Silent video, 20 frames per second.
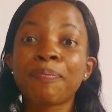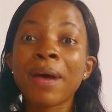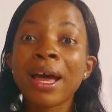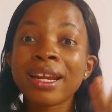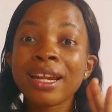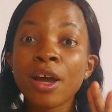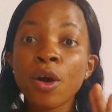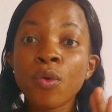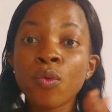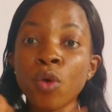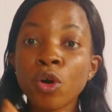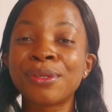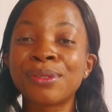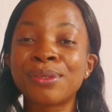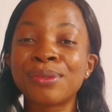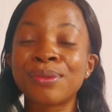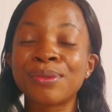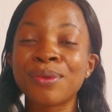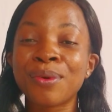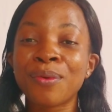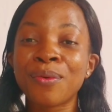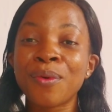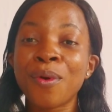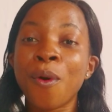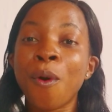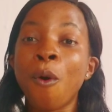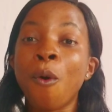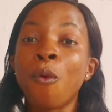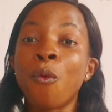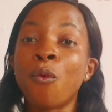panel wants to know
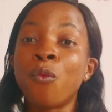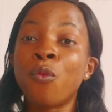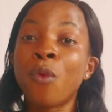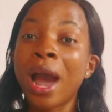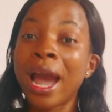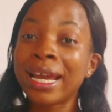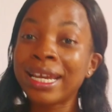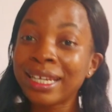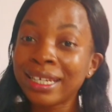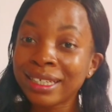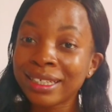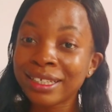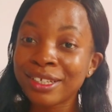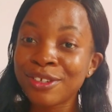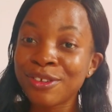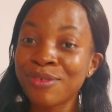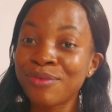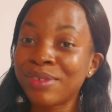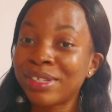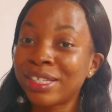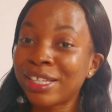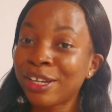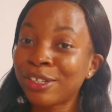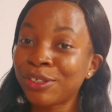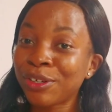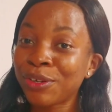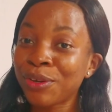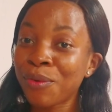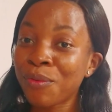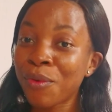why you
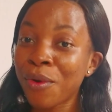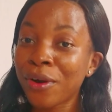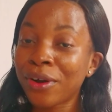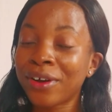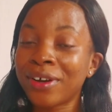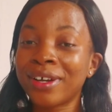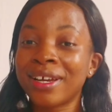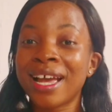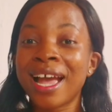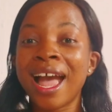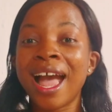researched on your work,